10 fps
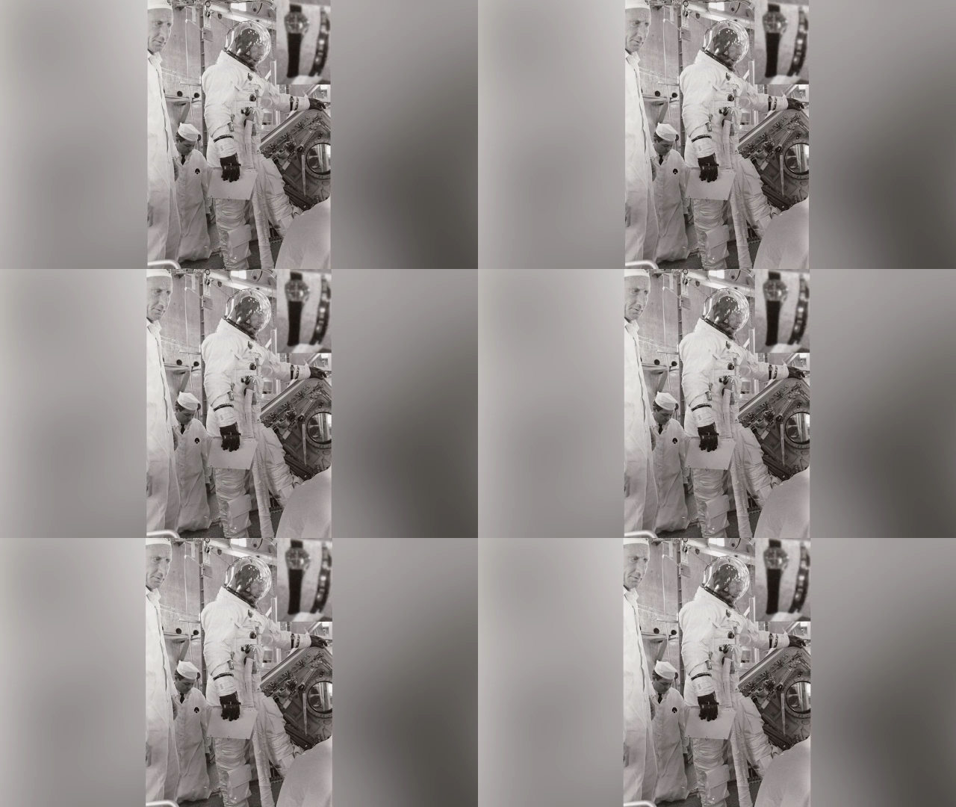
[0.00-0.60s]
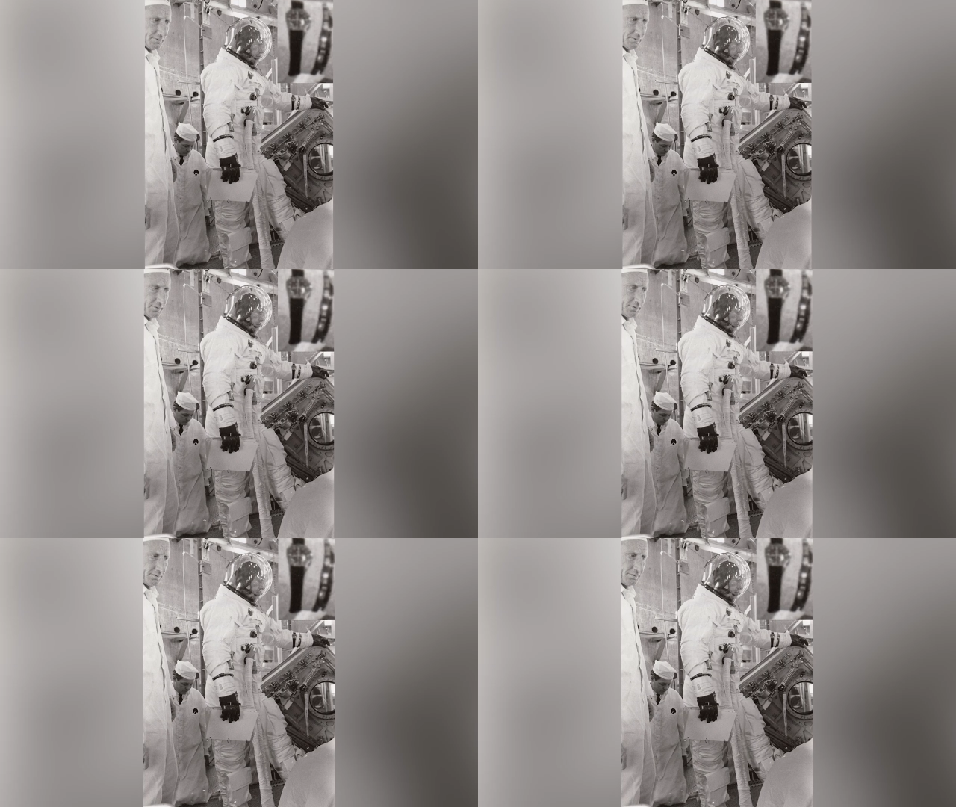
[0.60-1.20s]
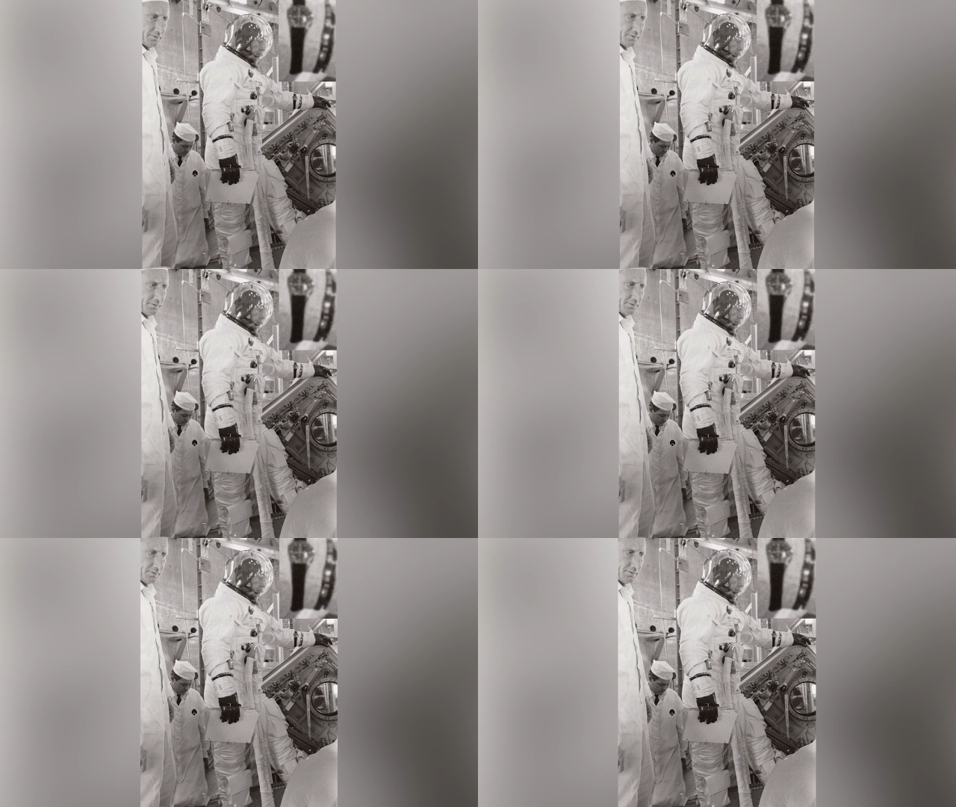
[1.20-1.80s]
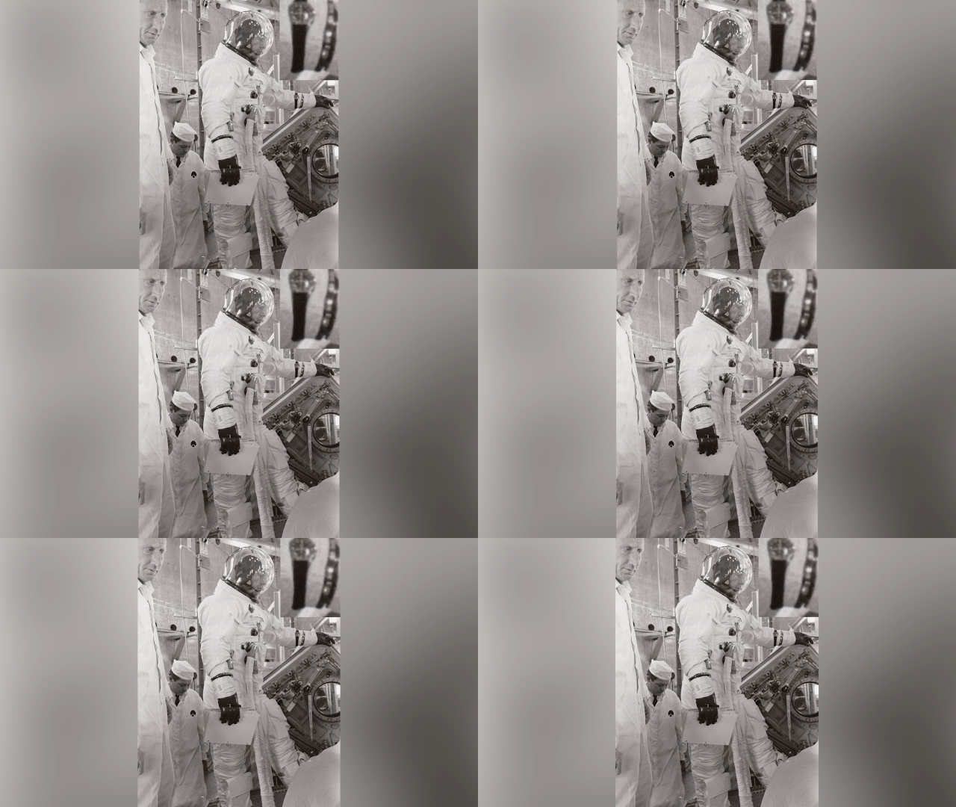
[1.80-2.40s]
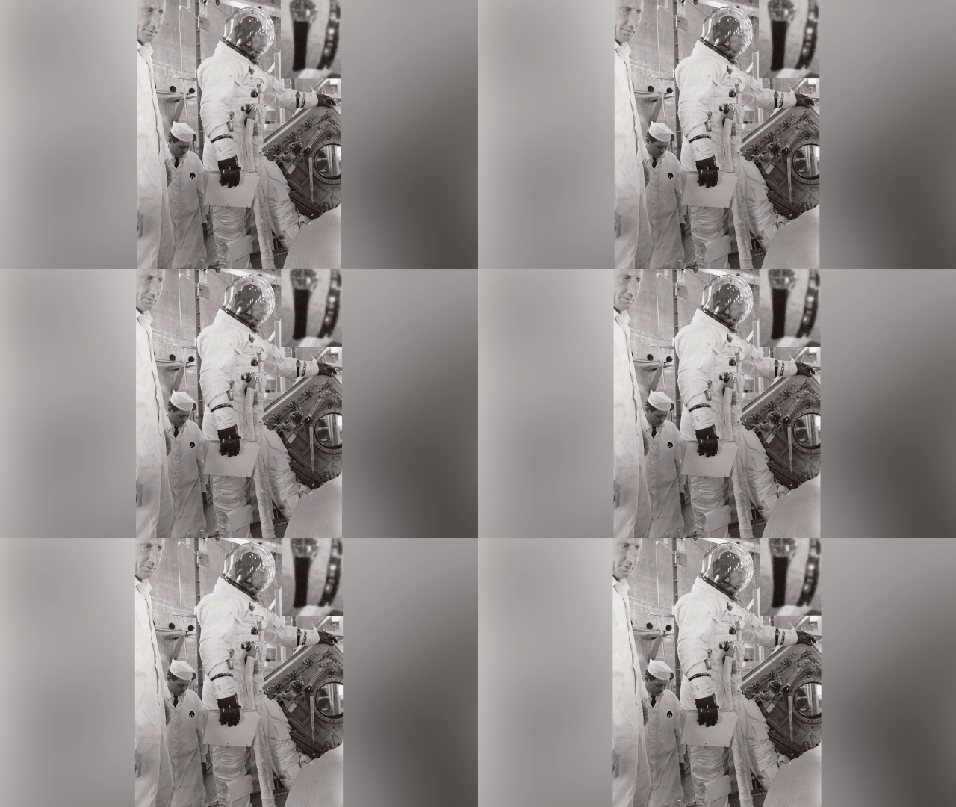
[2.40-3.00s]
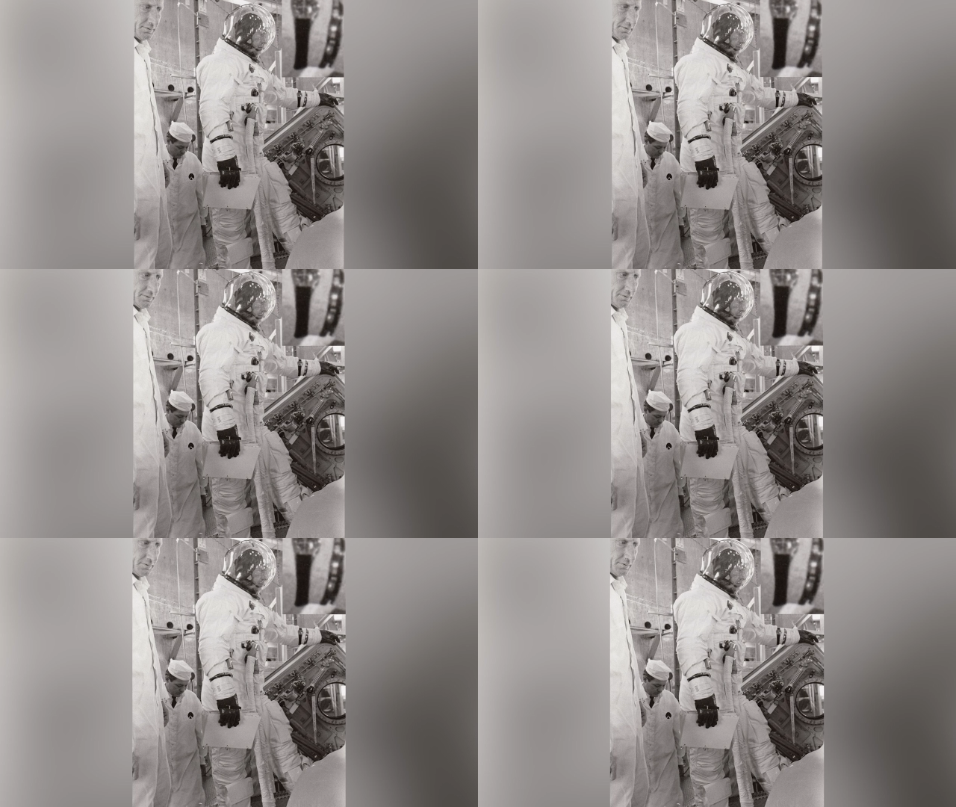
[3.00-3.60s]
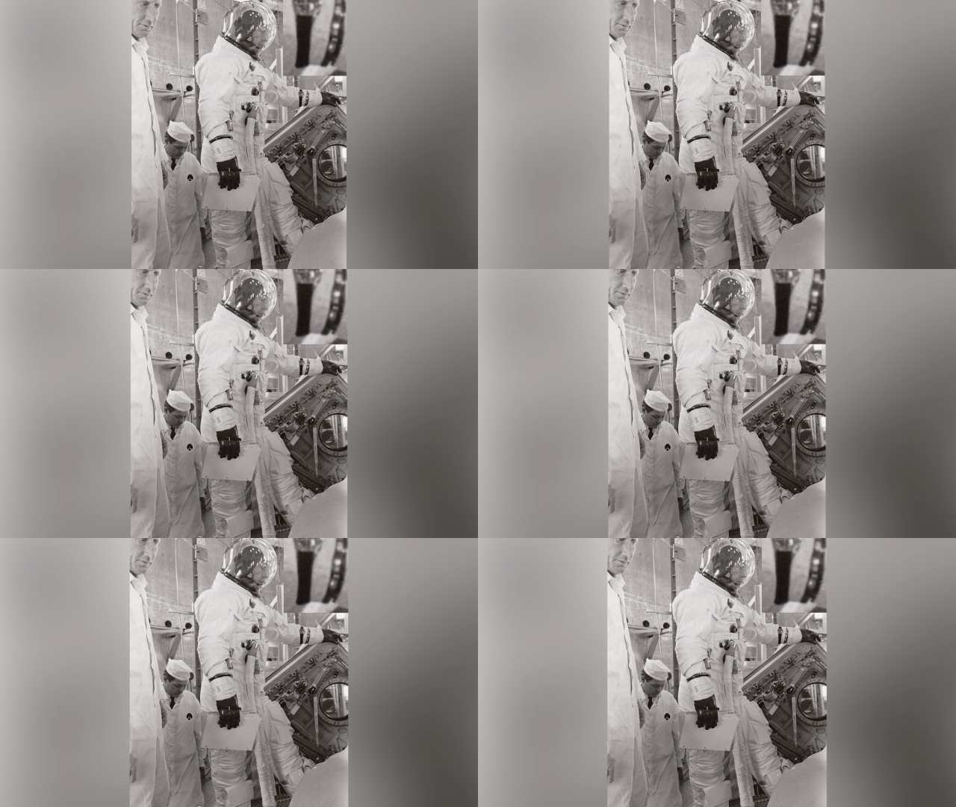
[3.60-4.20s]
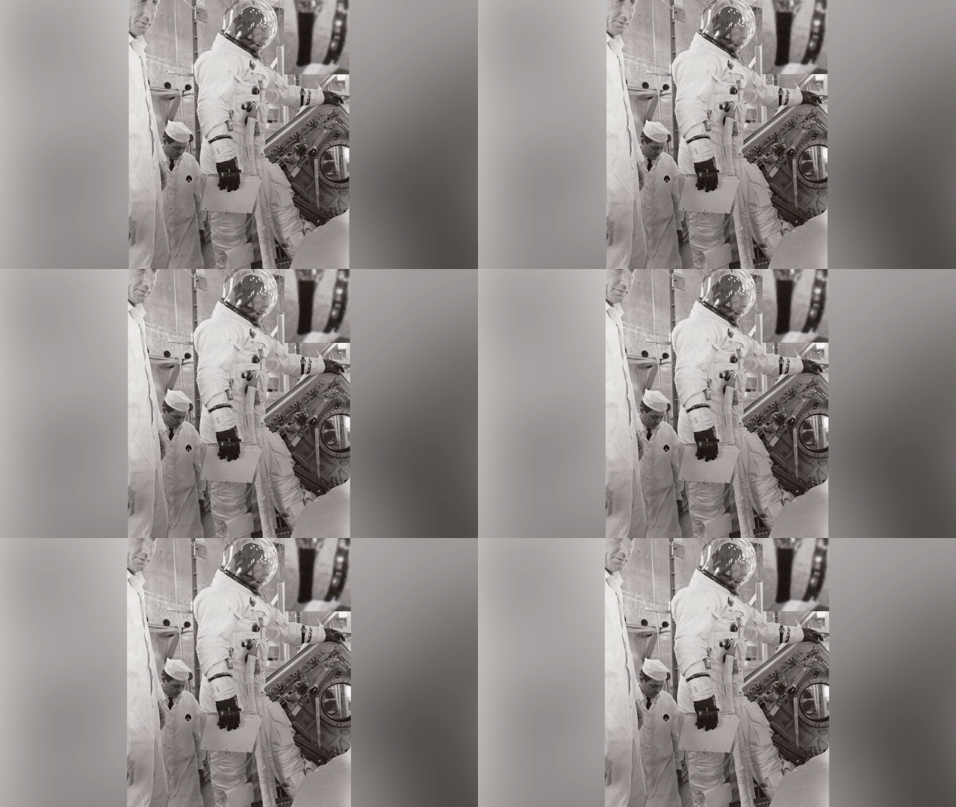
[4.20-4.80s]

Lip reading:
No face is visible, so there are no lips to read.